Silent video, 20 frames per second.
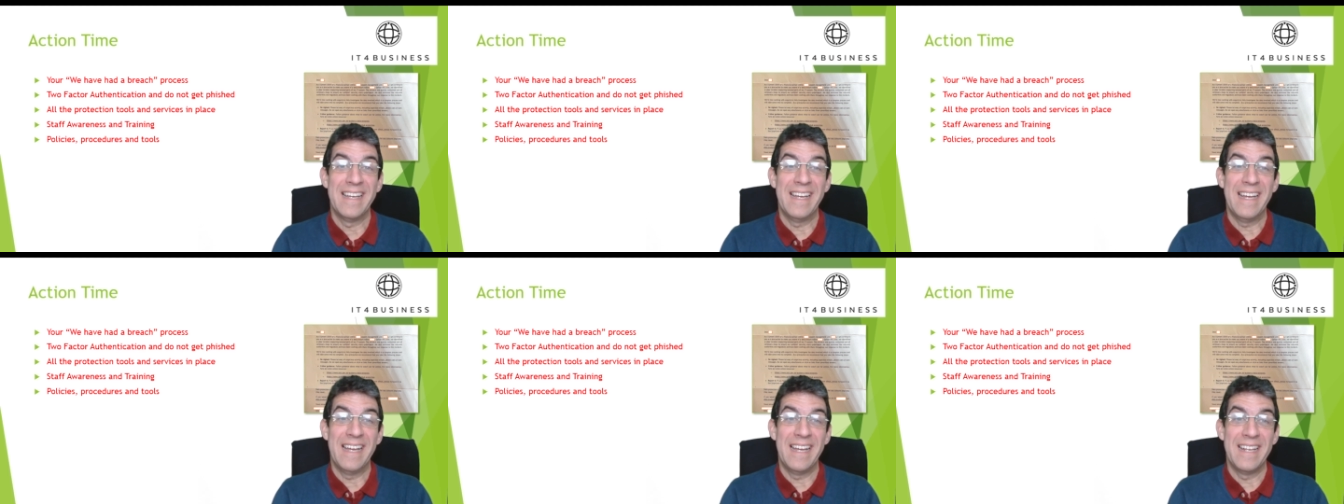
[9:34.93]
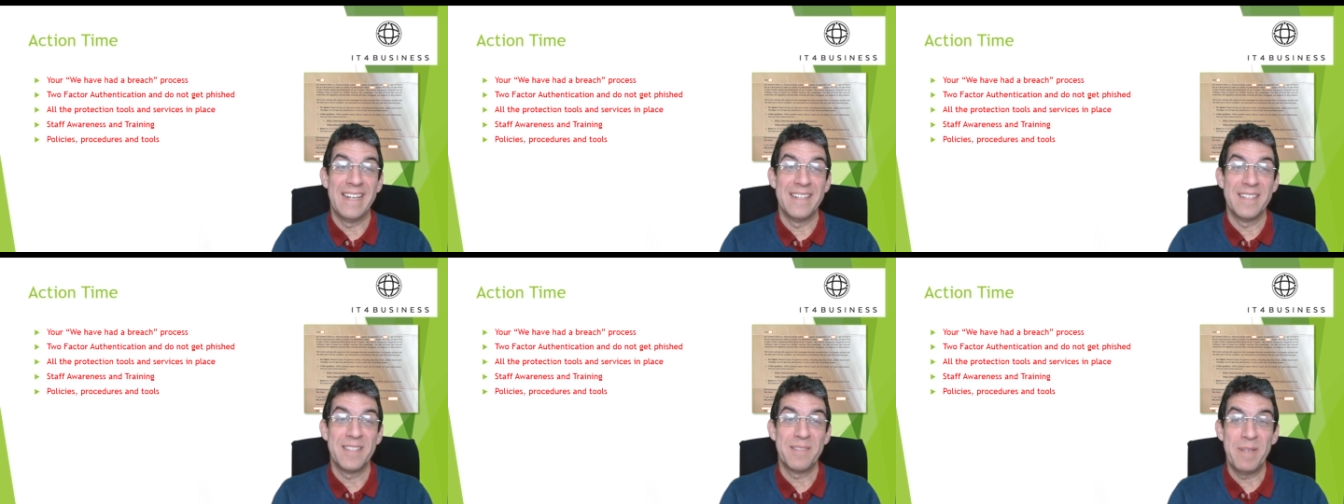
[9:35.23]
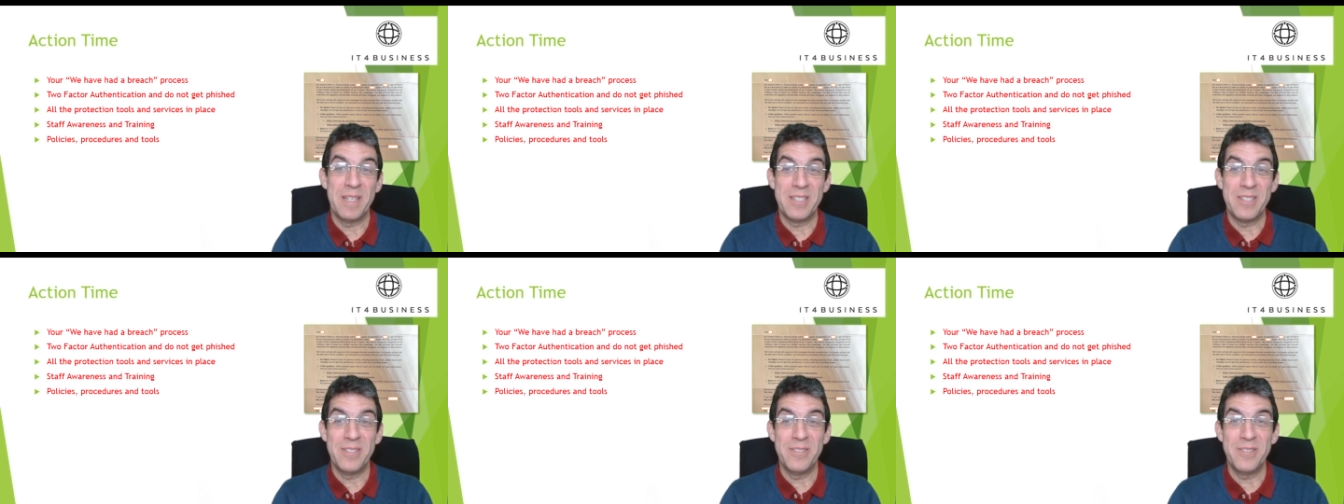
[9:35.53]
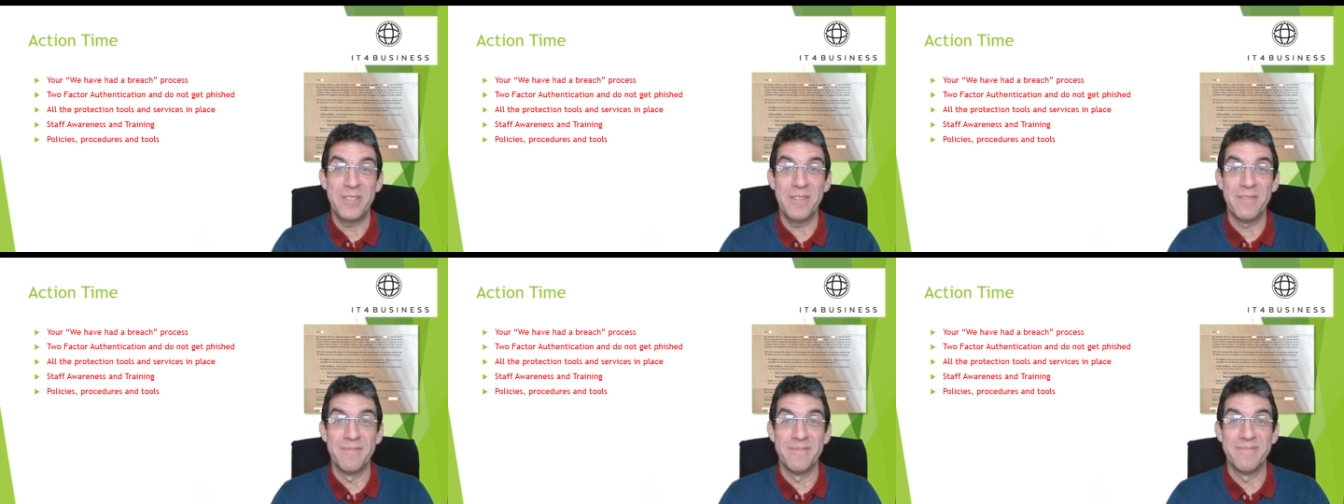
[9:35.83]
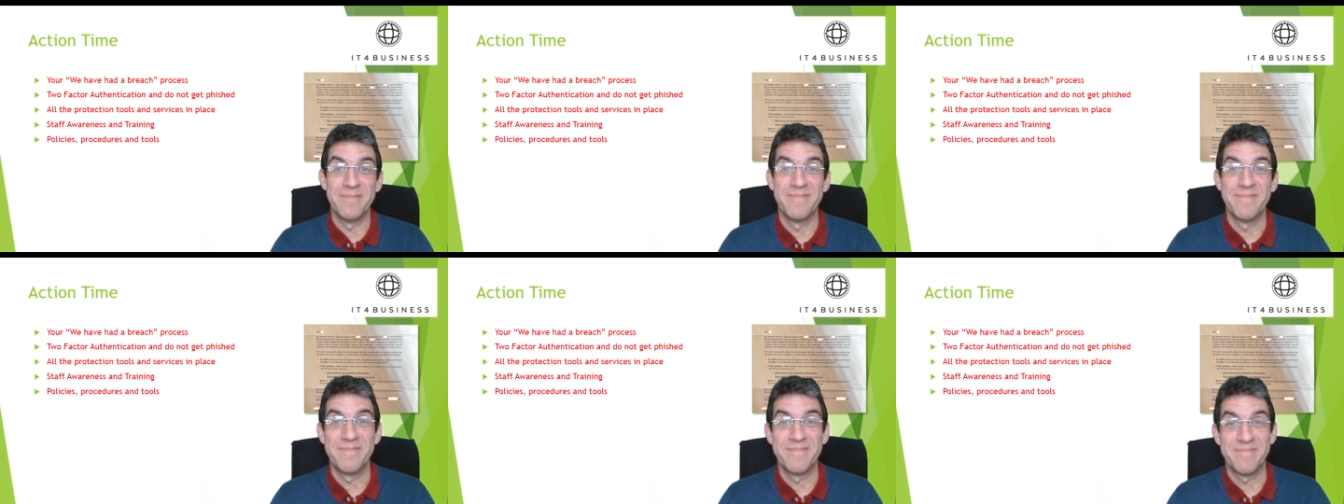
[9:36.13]
and speak to you soon.
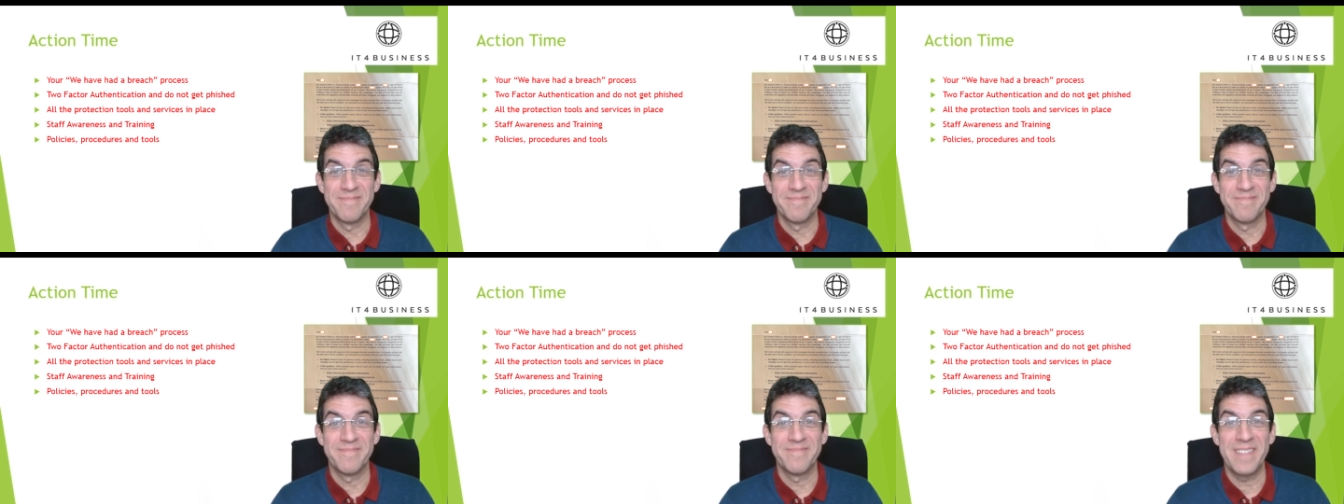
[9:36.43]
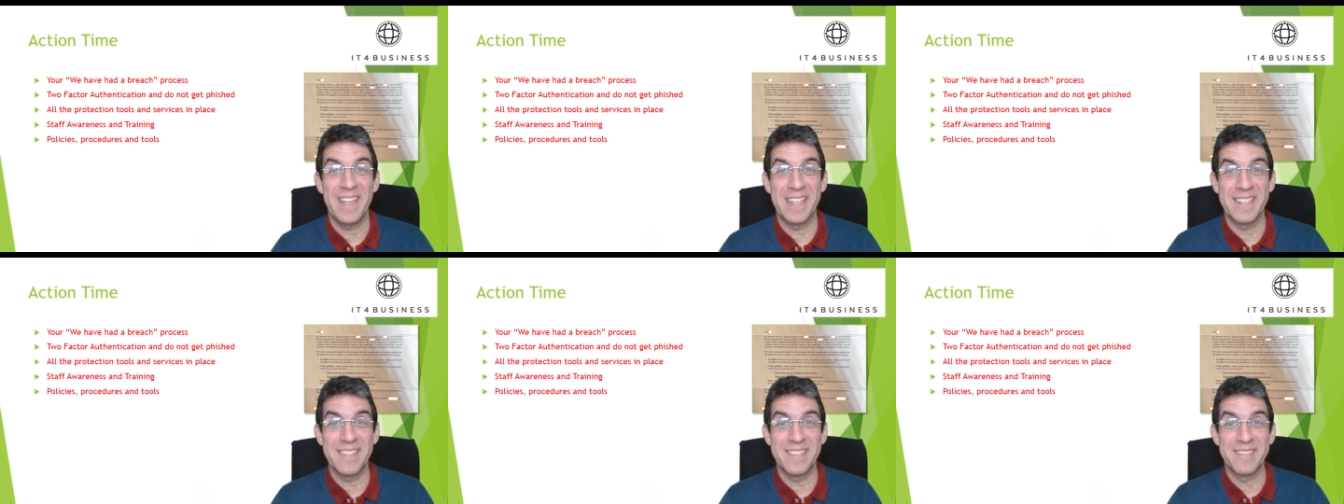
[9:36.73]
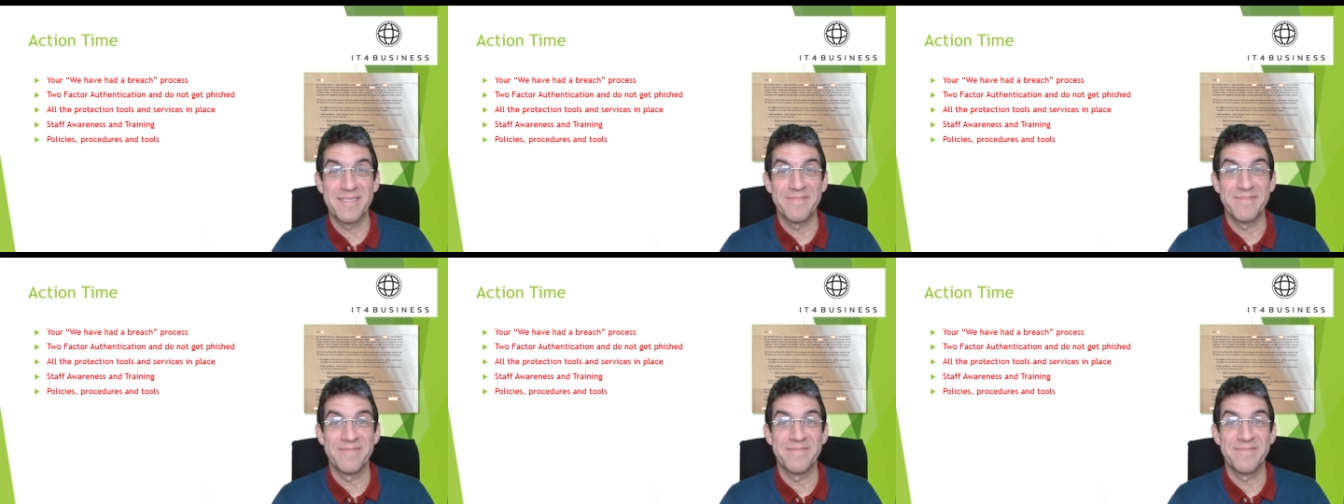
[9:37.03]
Thanks.